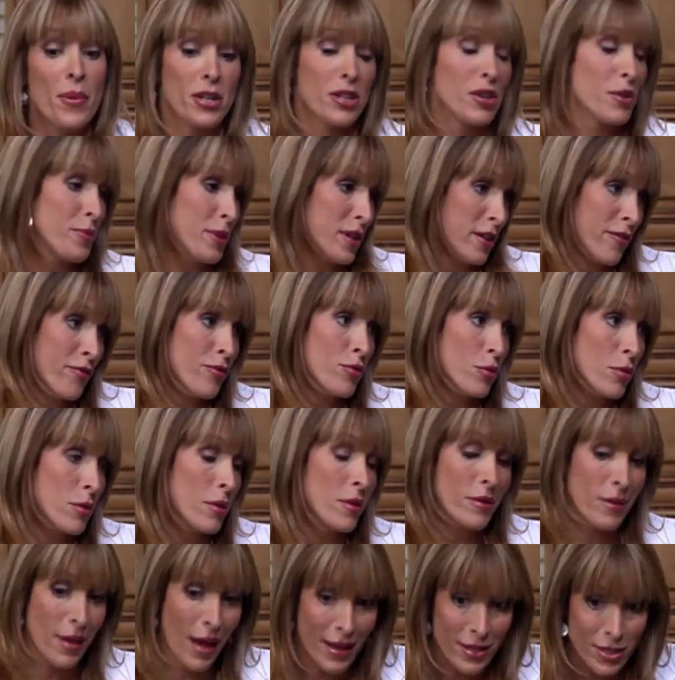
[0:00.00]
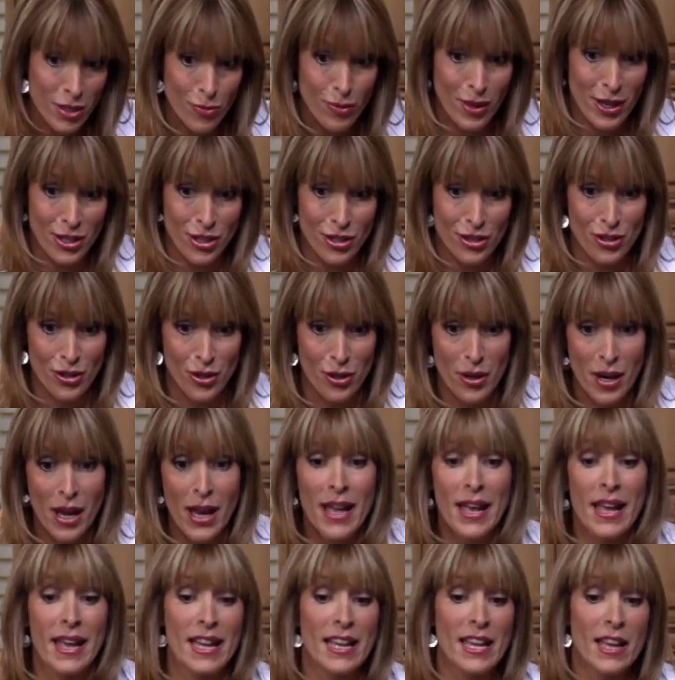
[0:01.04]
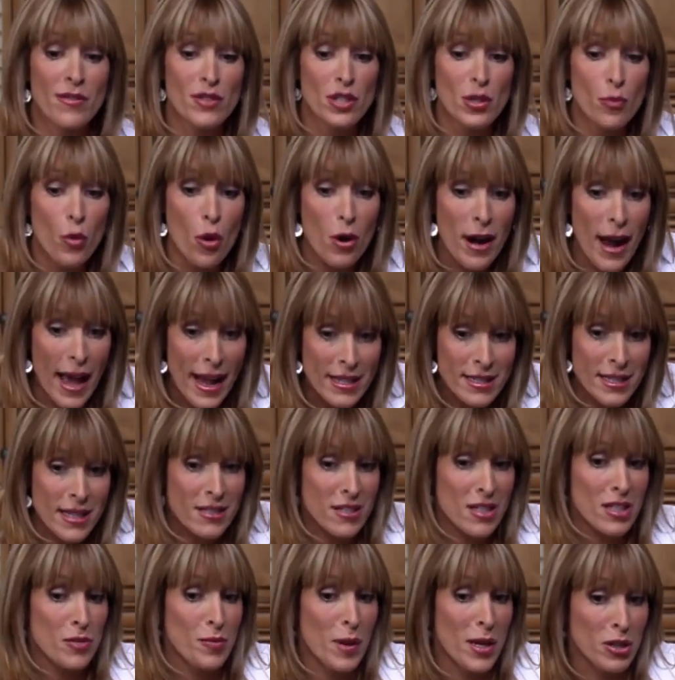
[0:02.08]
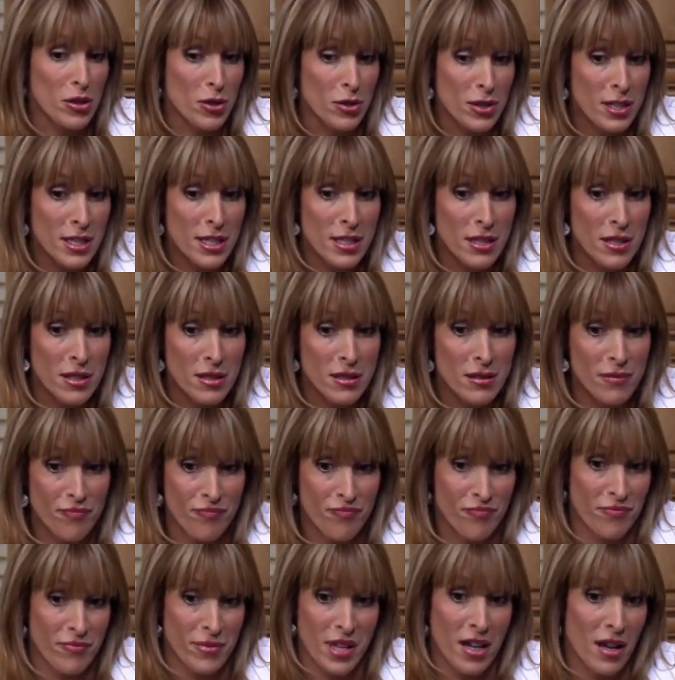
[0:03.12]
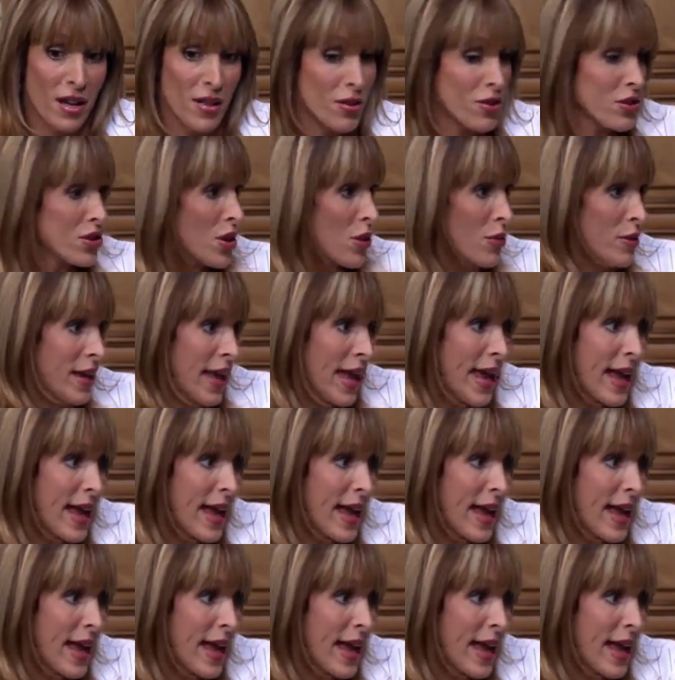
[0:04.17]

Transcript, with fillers: but you'd be a fool not to register. It gives you more access to special deals that others don't